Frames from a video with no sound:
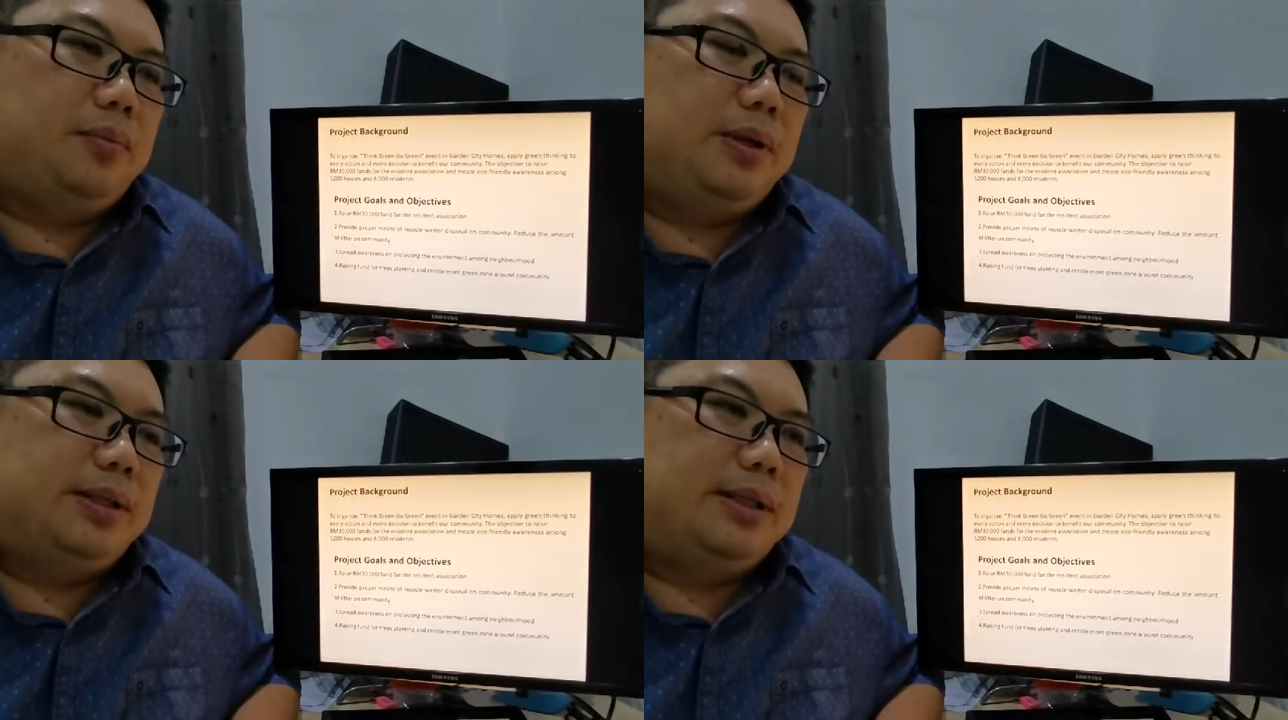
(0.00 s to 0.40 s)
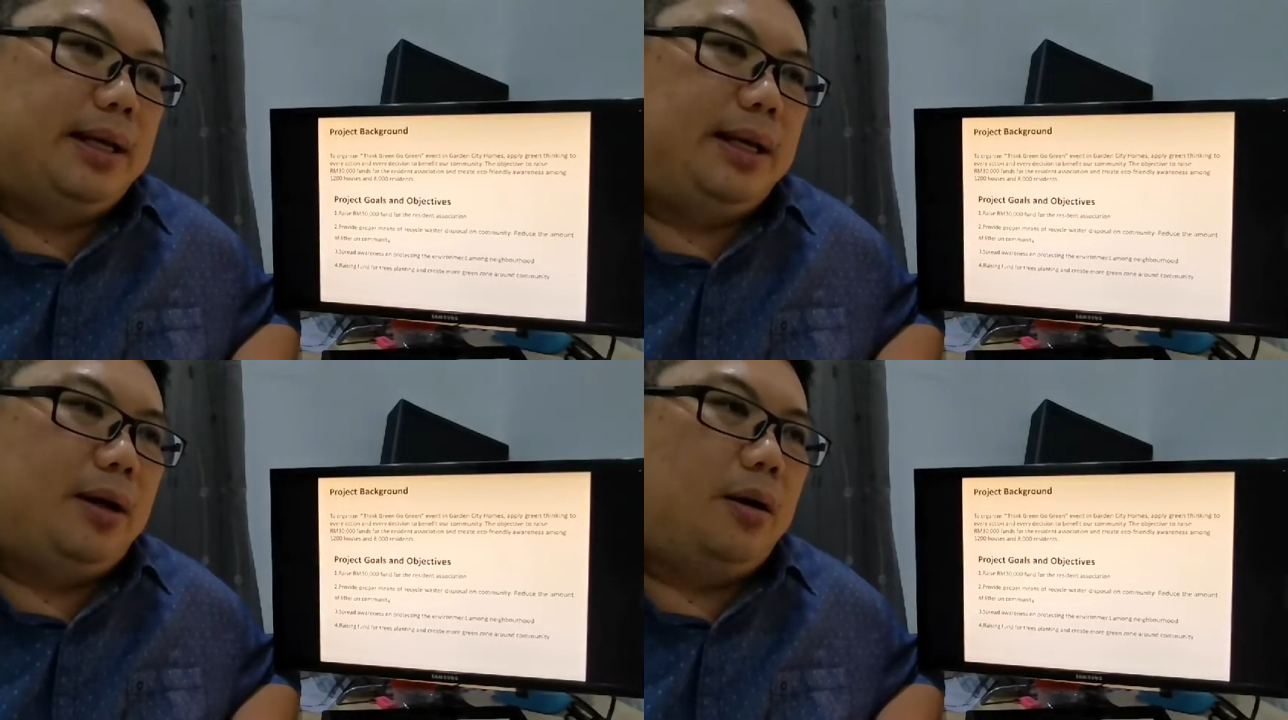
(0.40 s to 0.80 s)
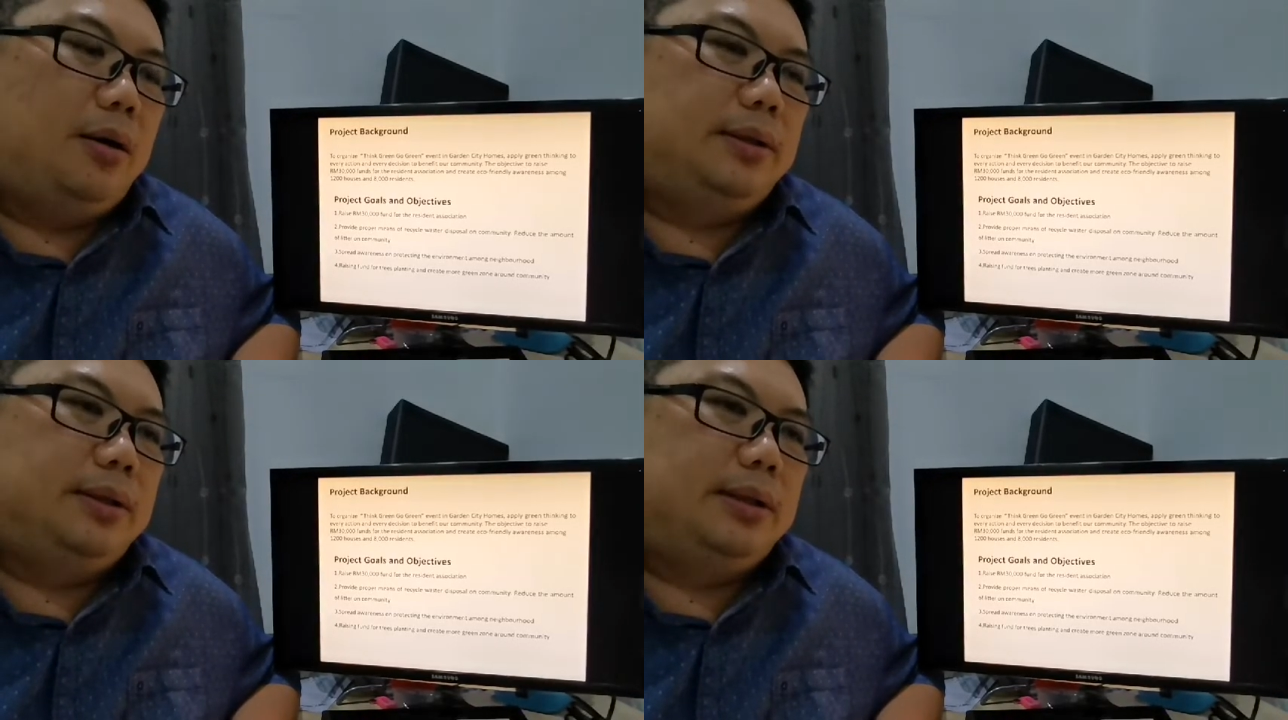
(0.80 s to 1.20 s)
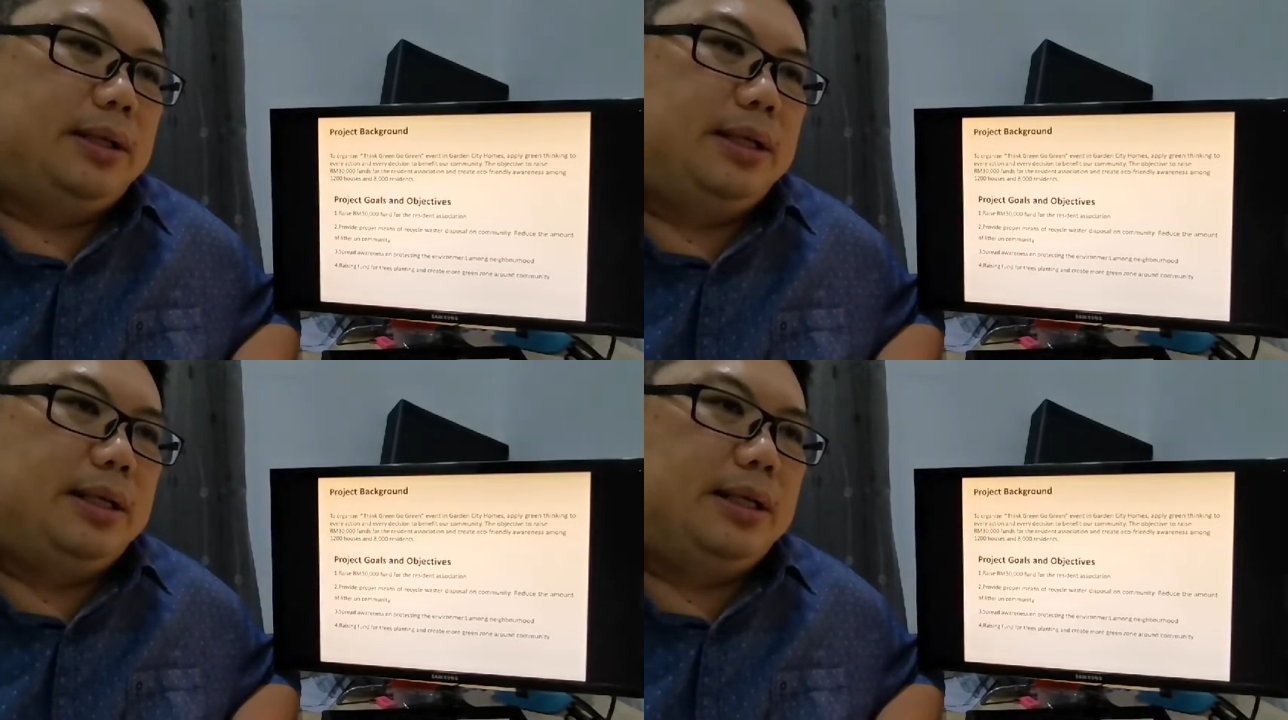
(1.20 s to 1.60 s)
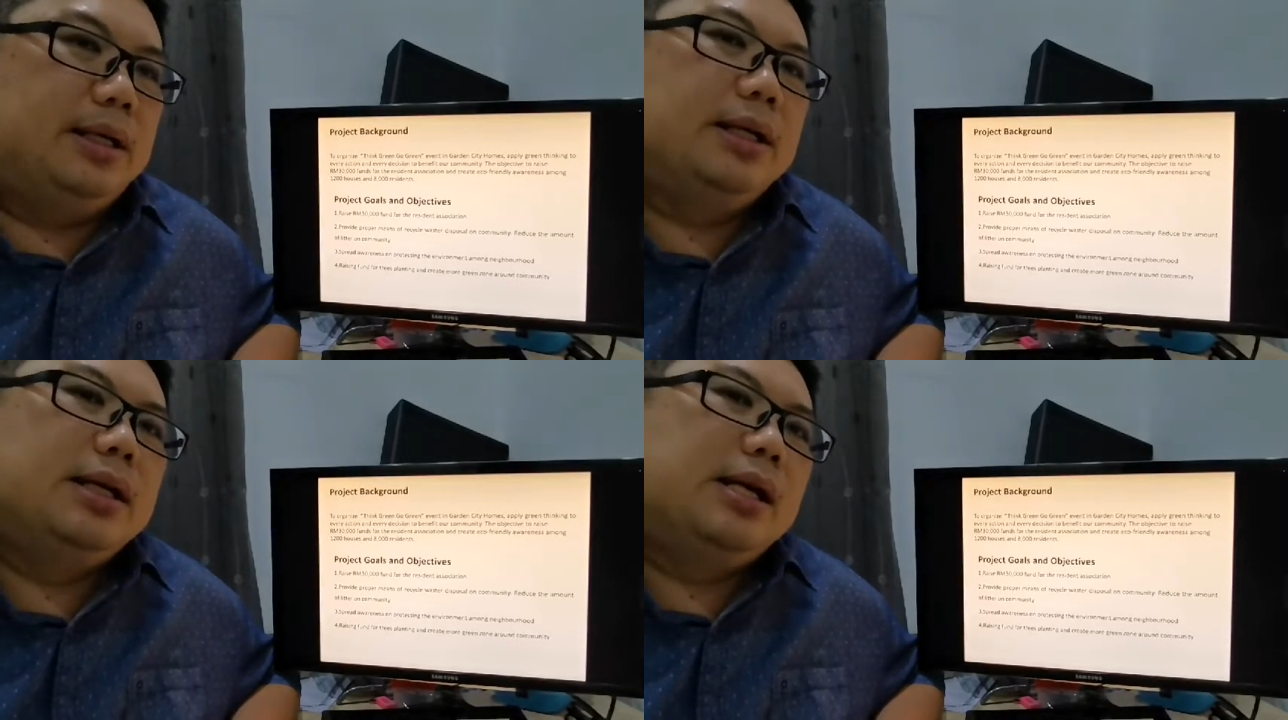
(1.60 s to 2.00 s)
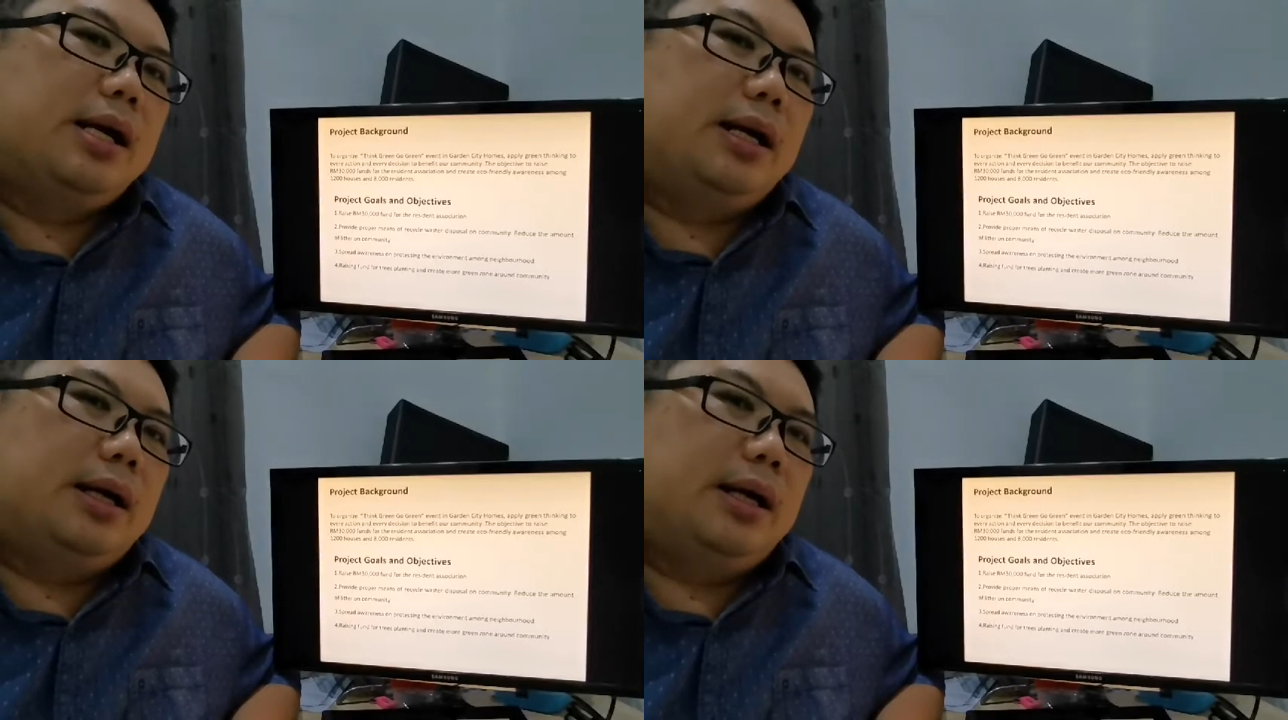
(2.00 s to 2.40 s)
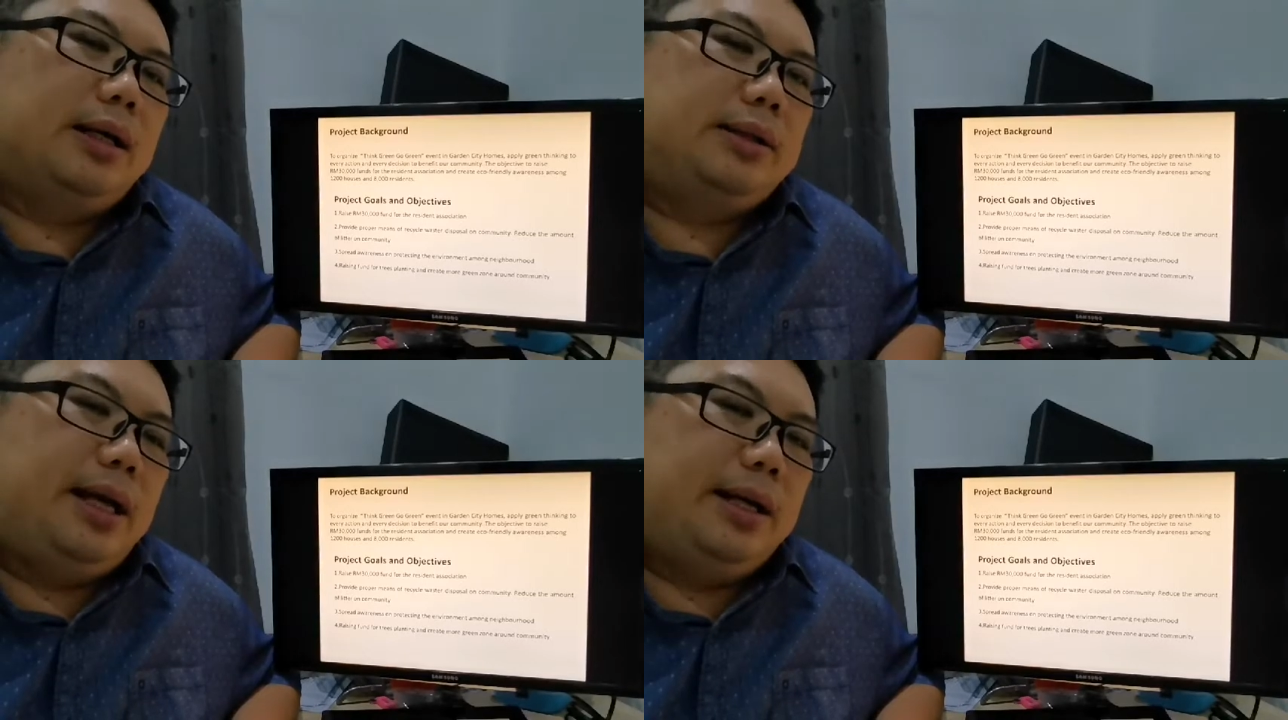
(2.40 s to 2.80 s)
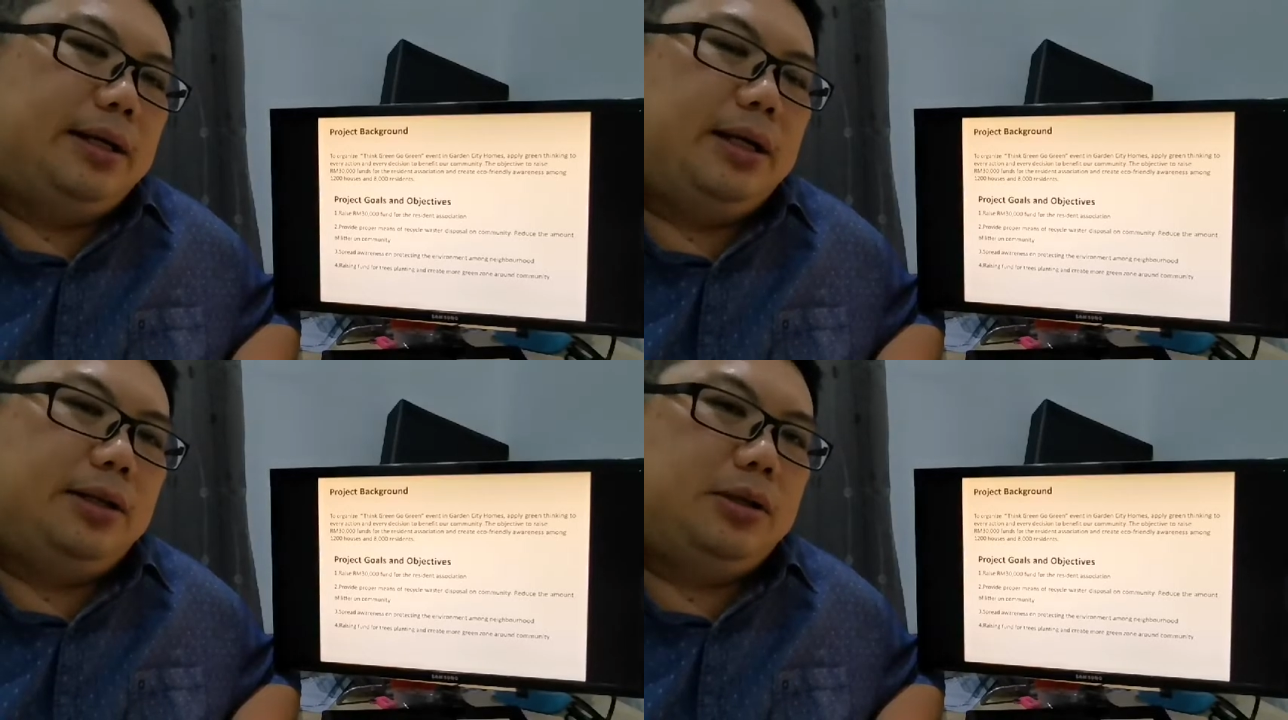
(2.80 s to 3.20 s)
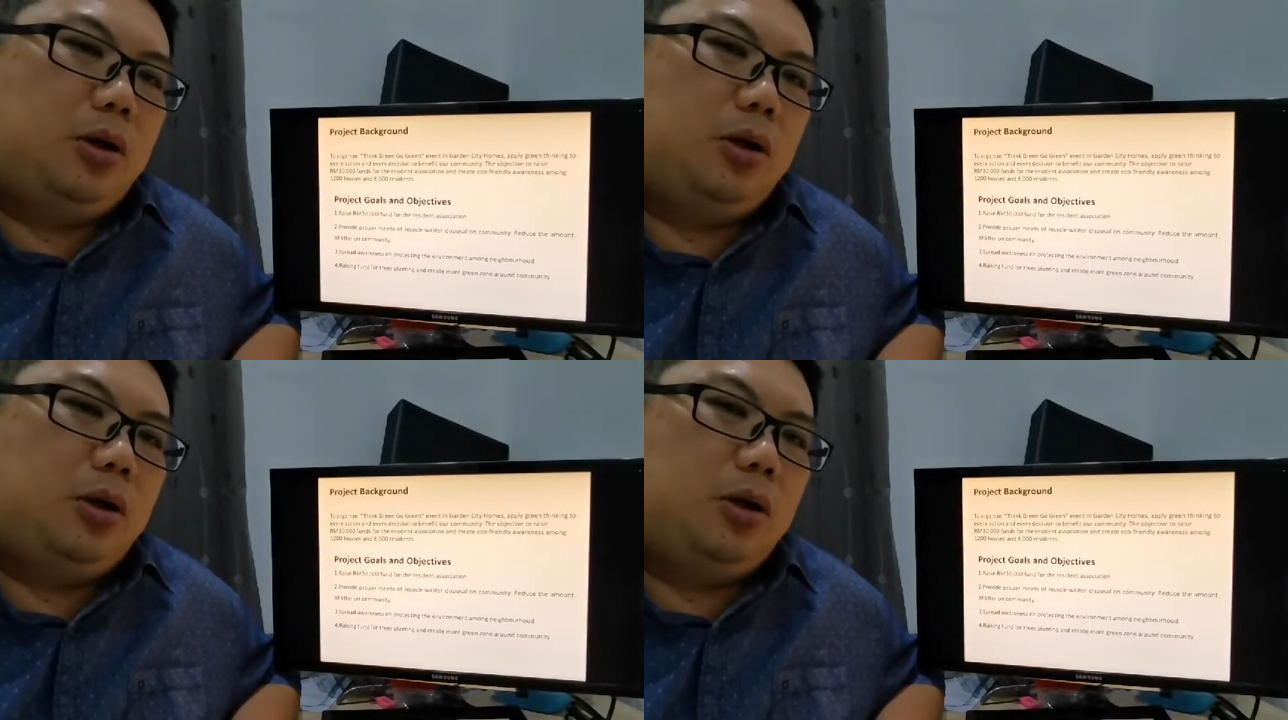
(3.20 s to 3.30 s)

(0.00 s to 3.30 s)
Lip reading: We're taking on the Think Green,